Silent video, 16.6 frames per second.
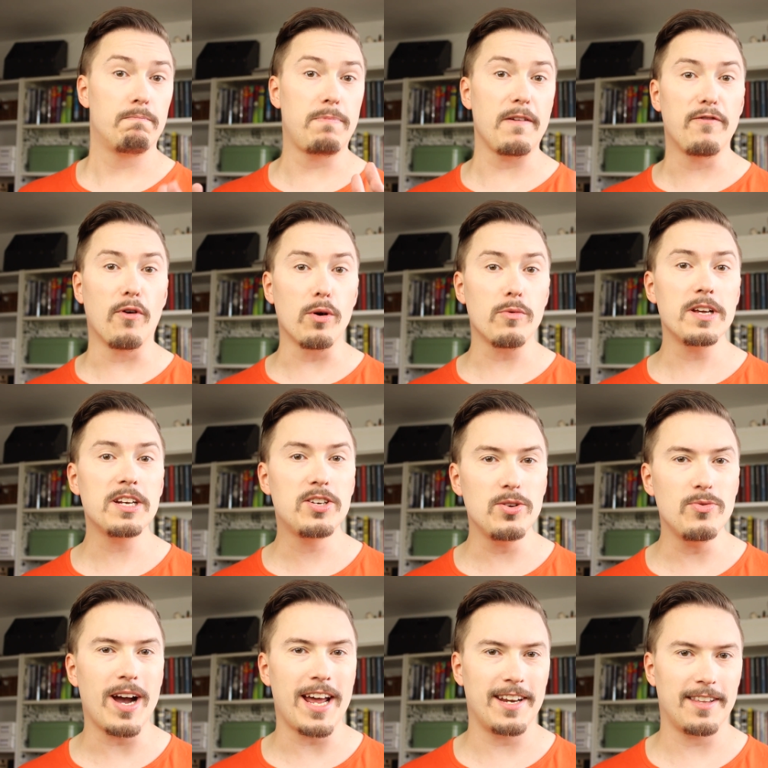Before we
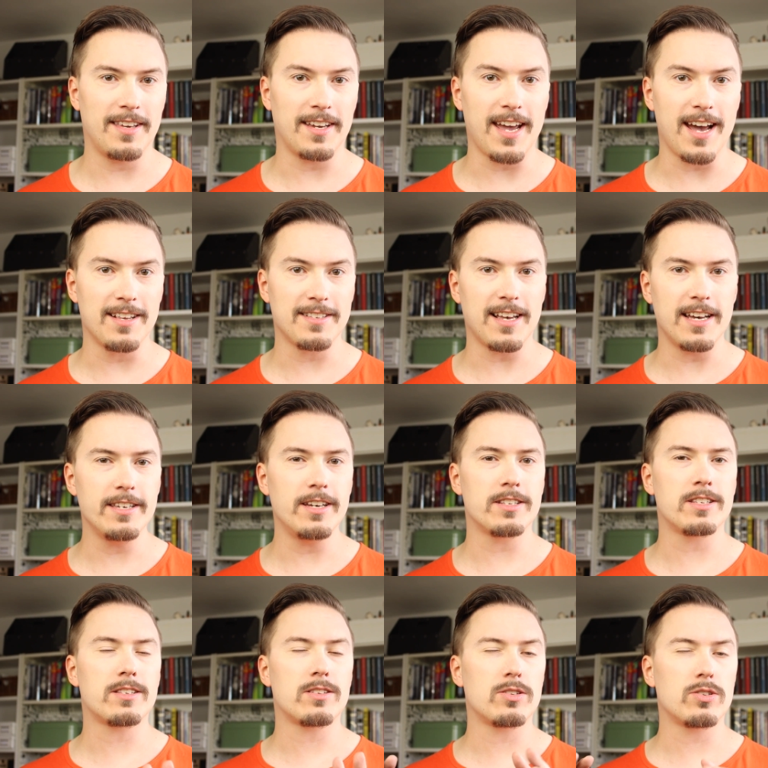do anything else, I
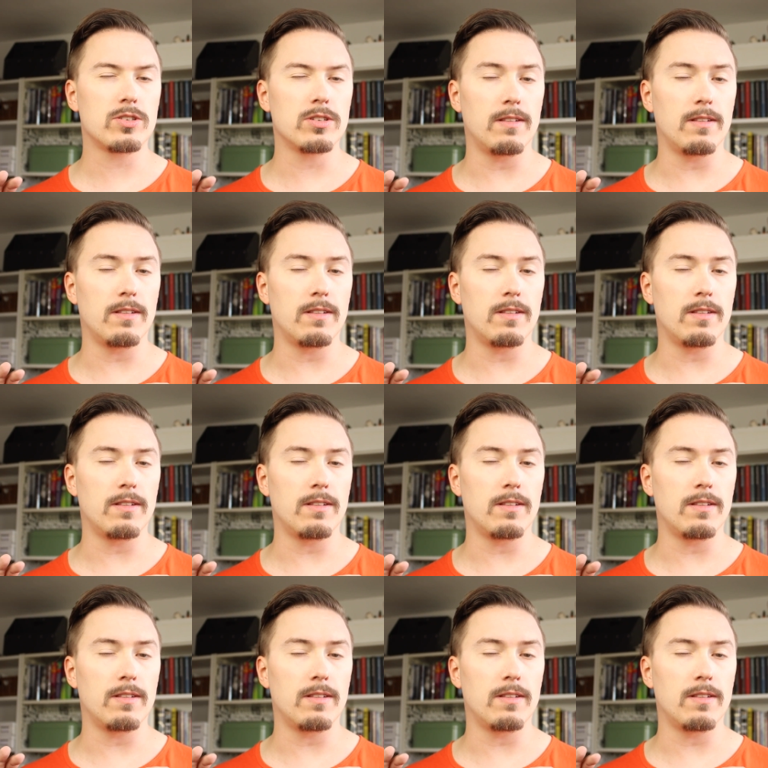just